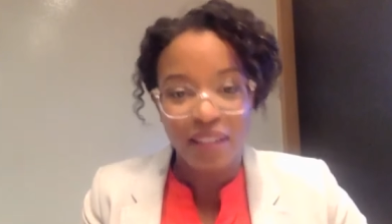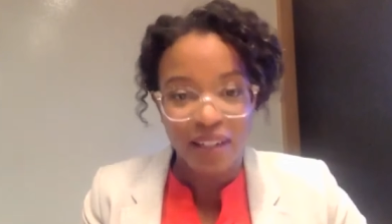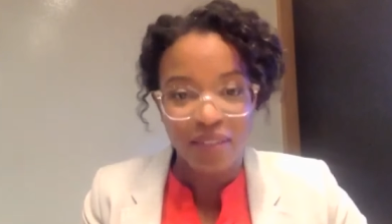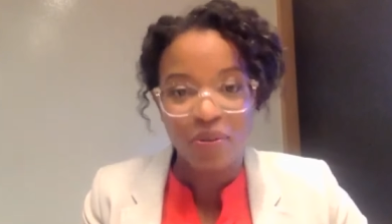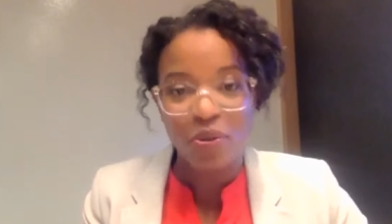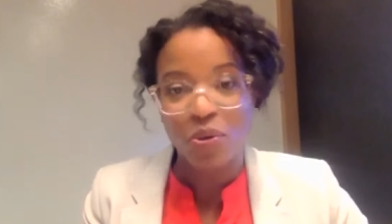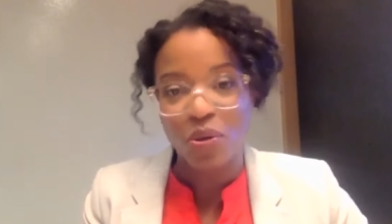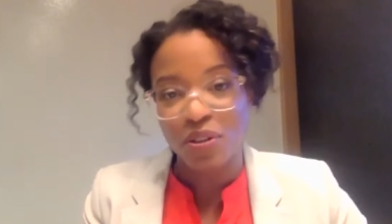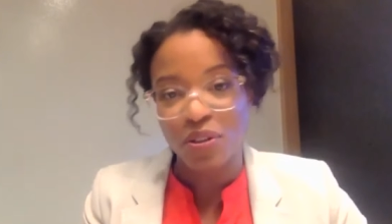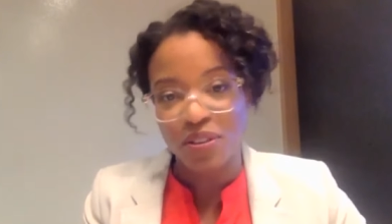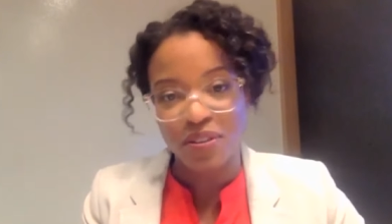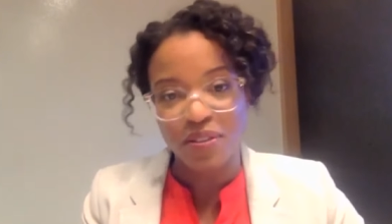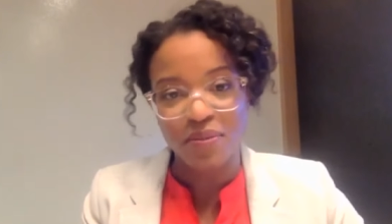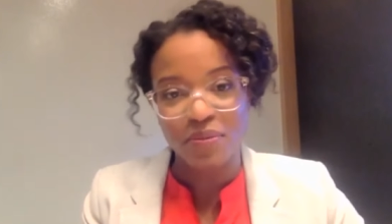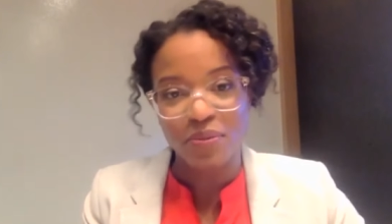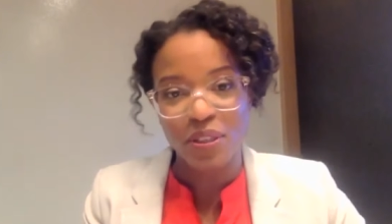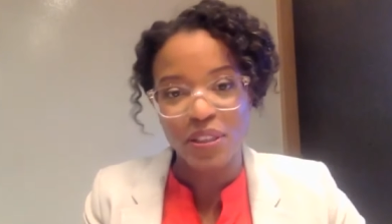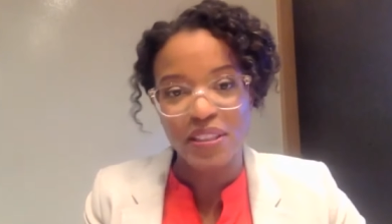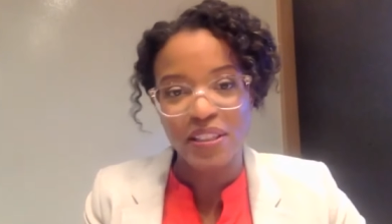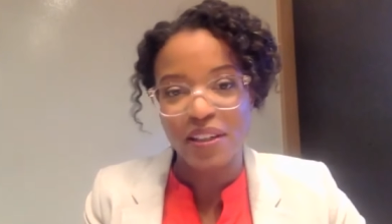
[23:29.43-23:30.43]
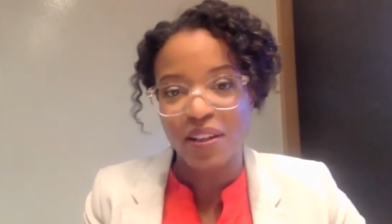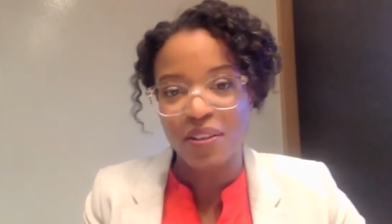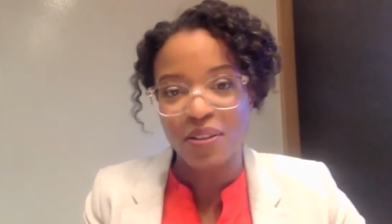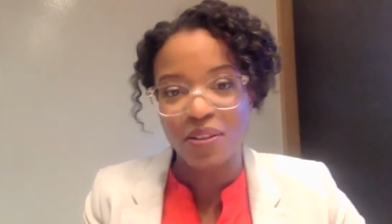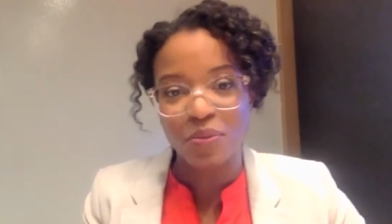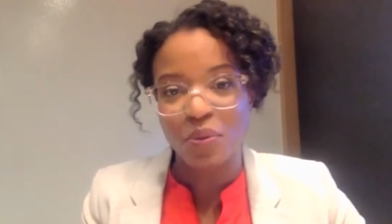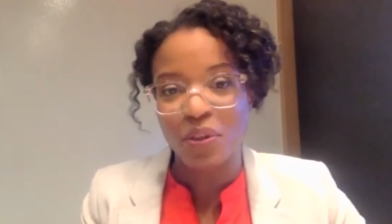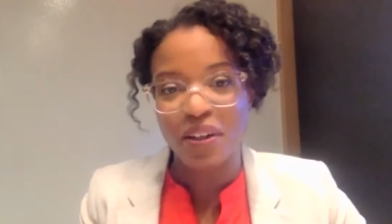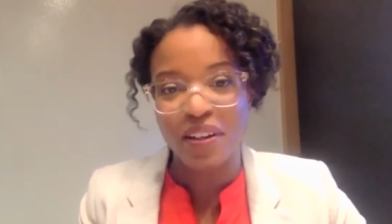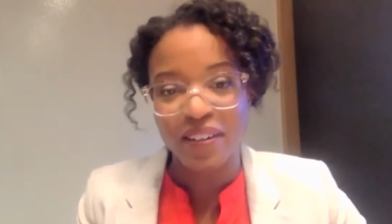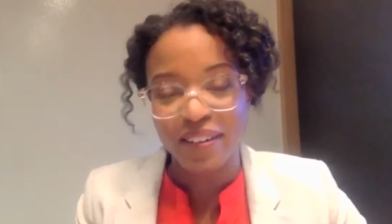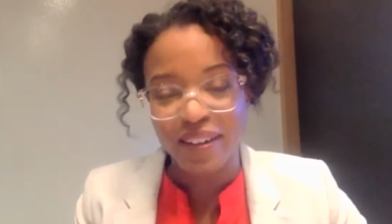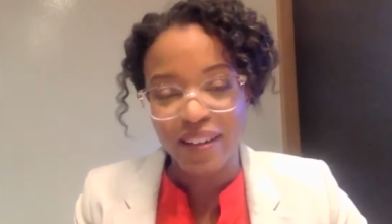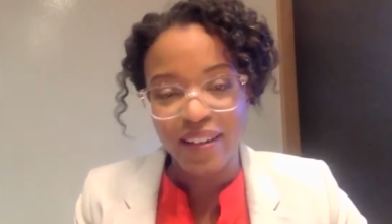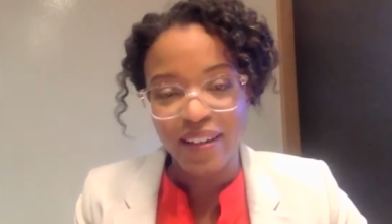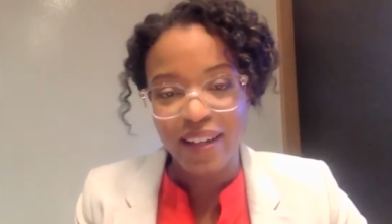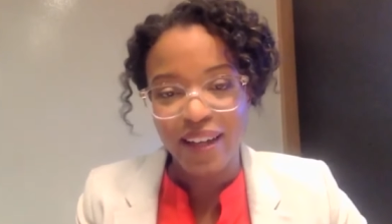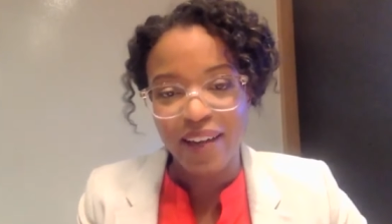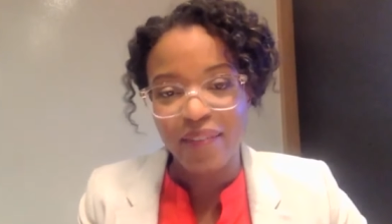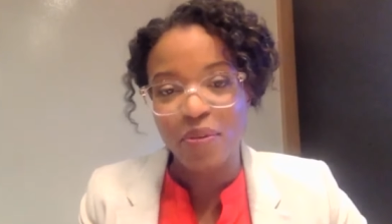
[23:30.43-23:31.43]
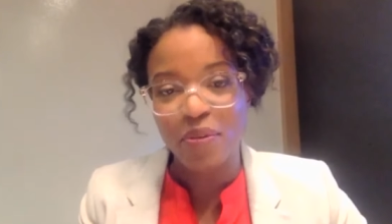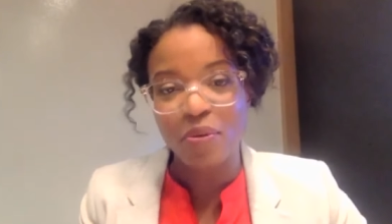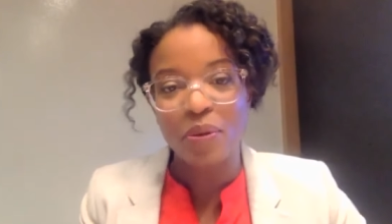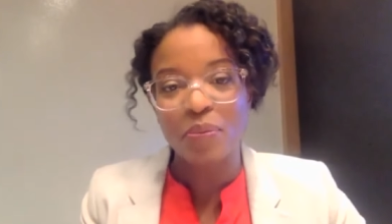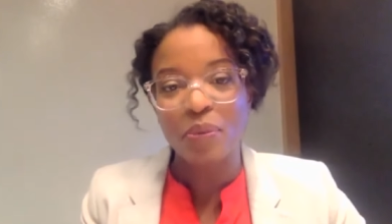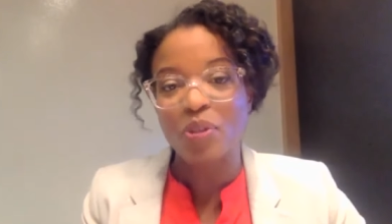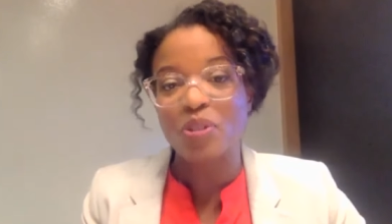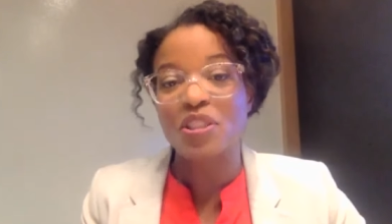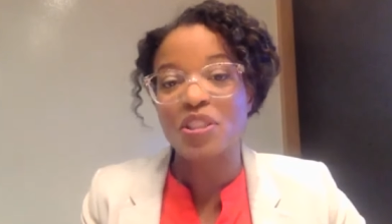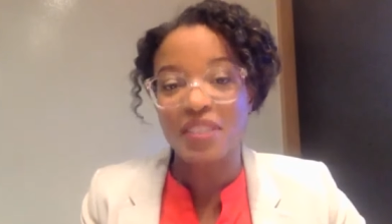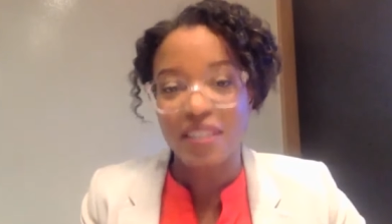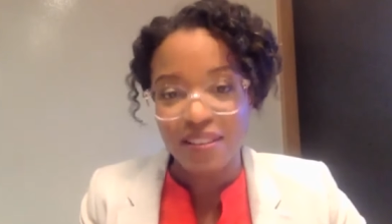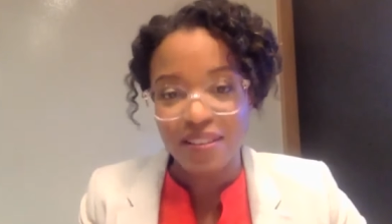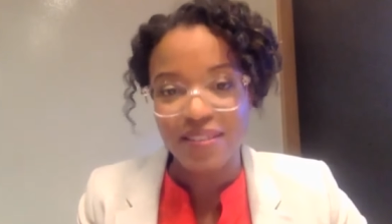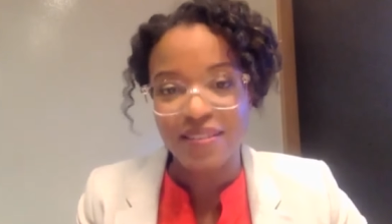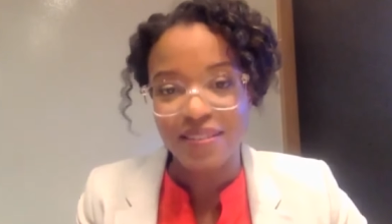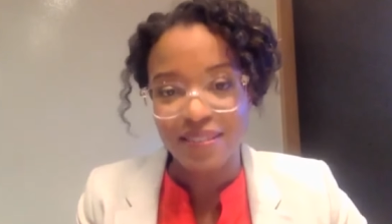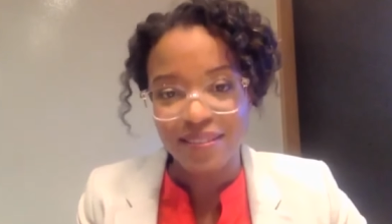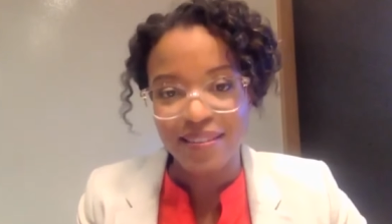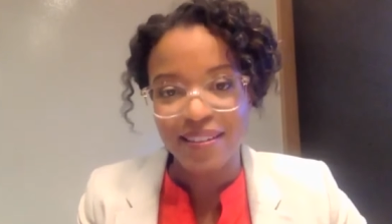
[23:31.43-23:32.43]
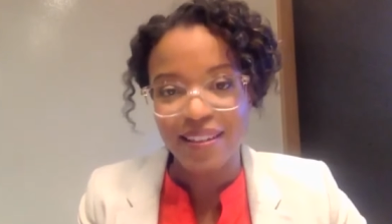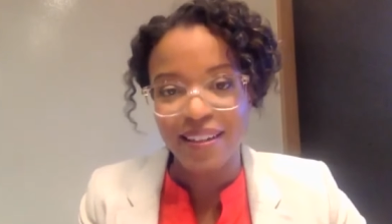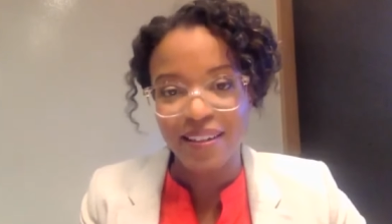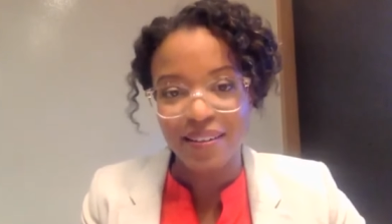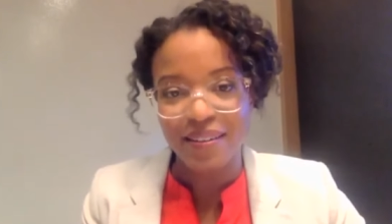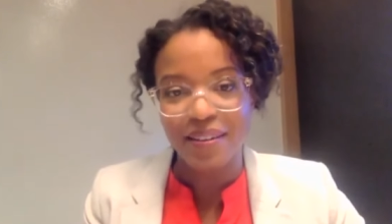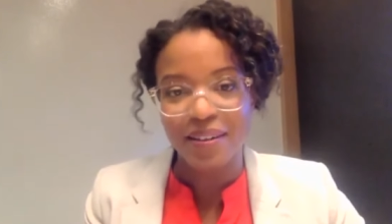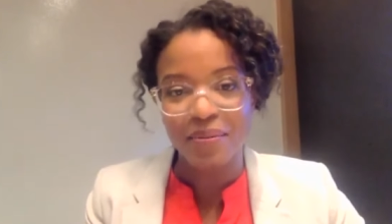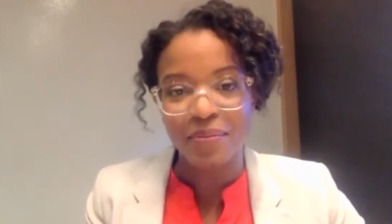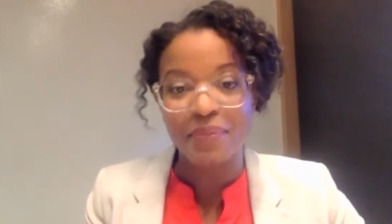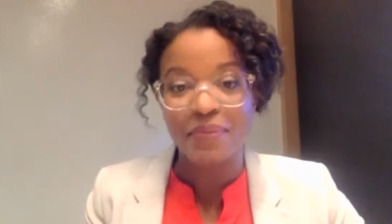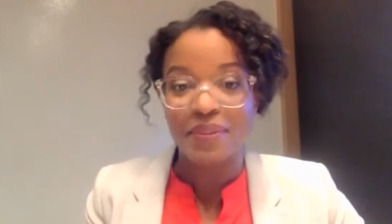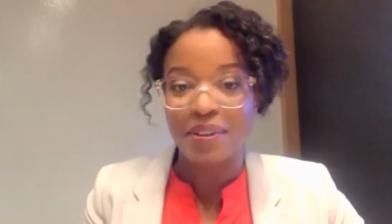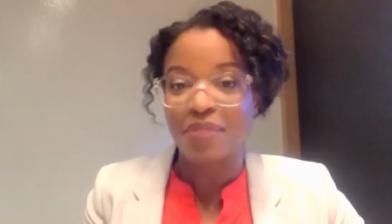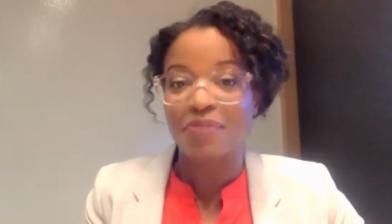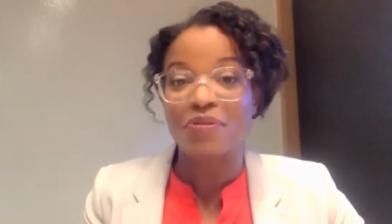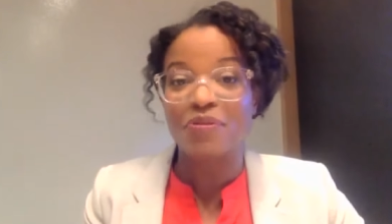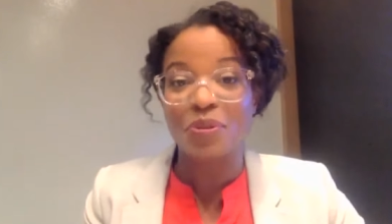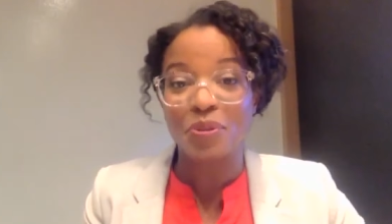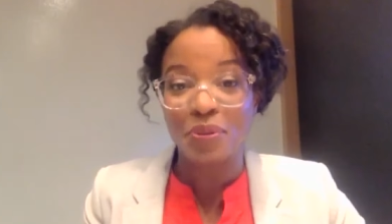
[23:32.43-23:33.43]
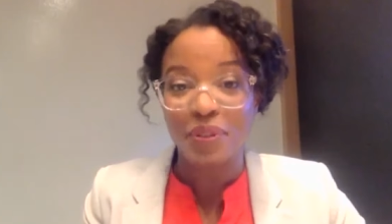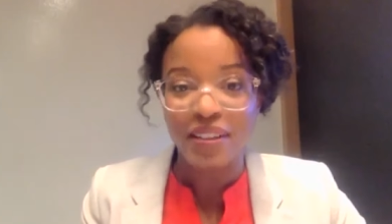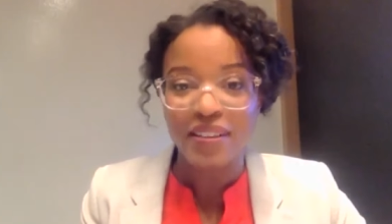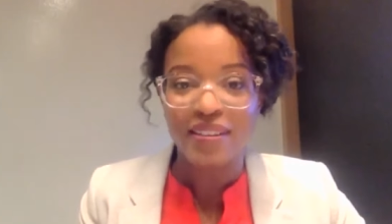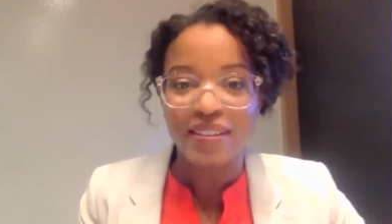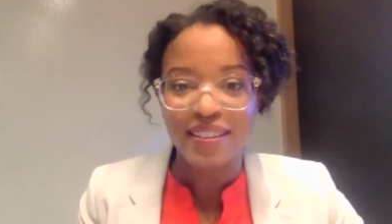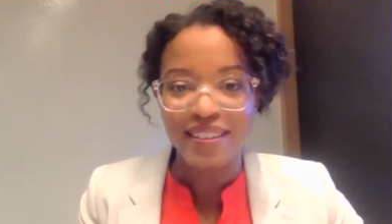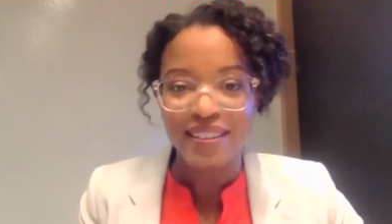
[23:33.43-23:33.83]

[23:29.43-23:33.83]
then of course, retail is where everyone purchases their, their, their food.